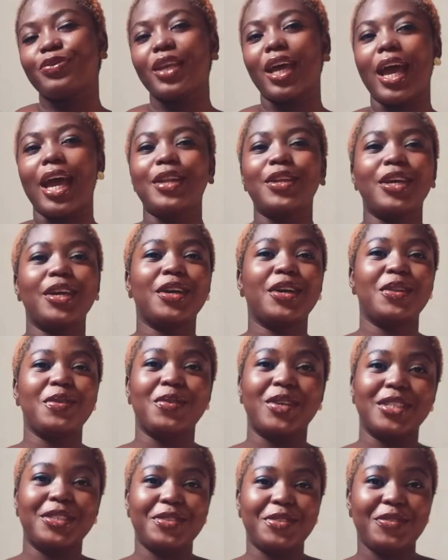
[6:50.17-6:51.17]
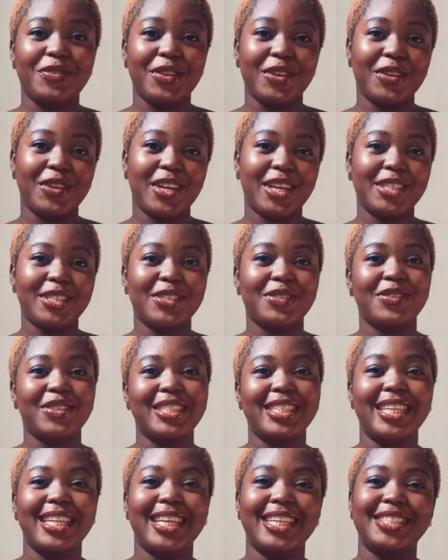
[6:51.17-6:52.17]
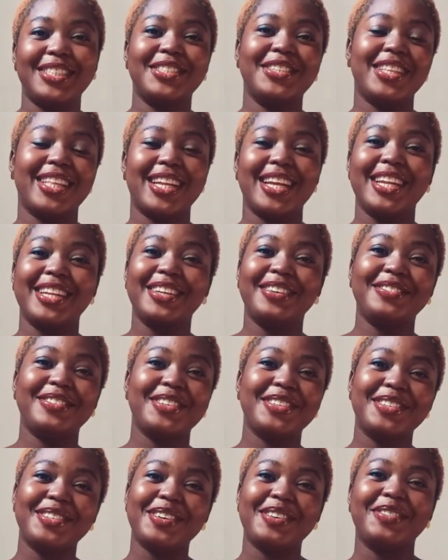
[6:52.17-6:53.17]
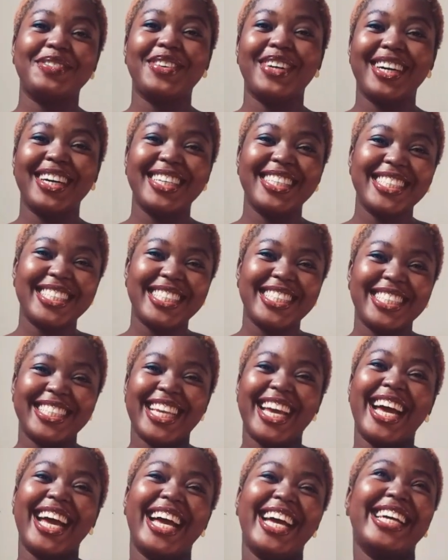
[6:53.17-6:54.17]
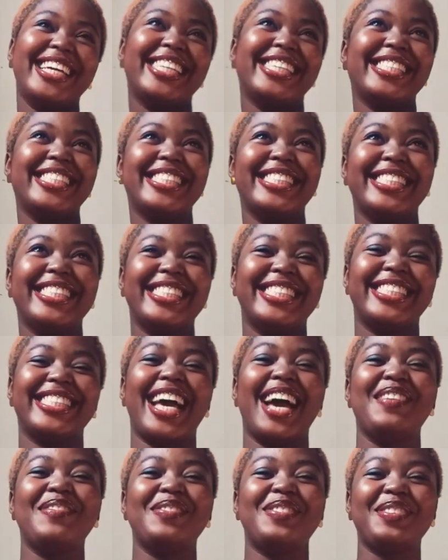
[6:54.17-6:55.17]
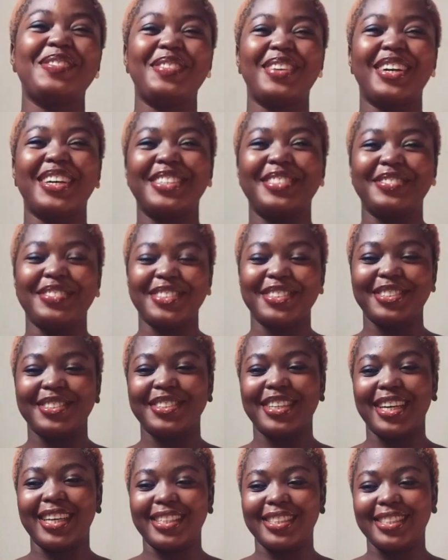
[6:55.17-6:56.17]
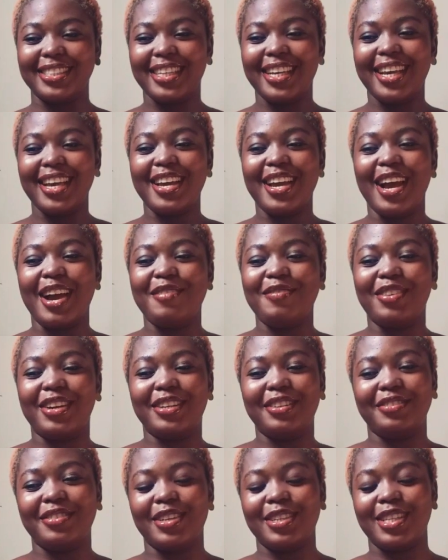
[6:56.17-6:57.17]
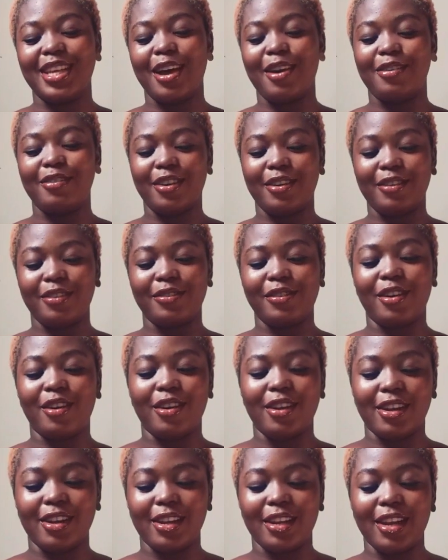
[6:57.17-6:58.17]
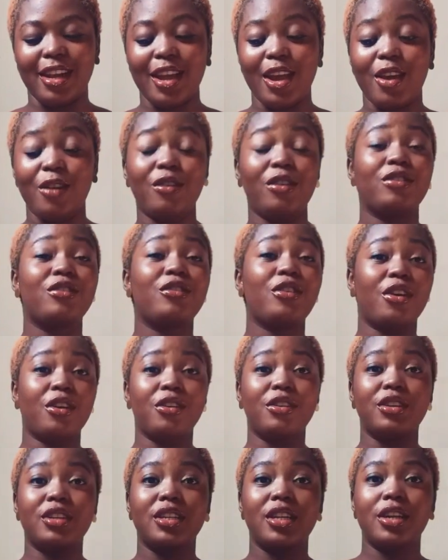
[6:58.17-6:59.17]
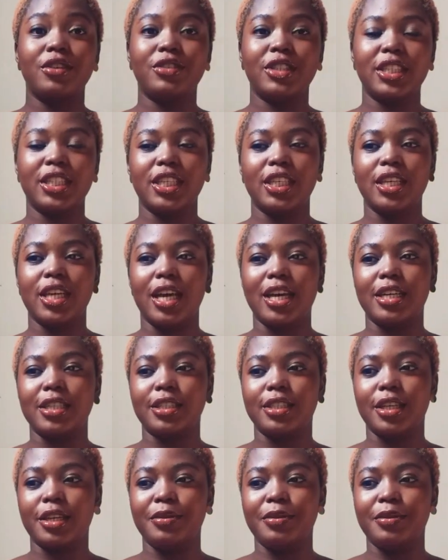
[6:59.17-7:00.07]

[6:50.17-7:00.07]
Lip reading: I know you're gonna watch this video, and I just want to let you know that I love you so much, and I'm so proud of you, and I'm proud of us, how far we've grown, really, and,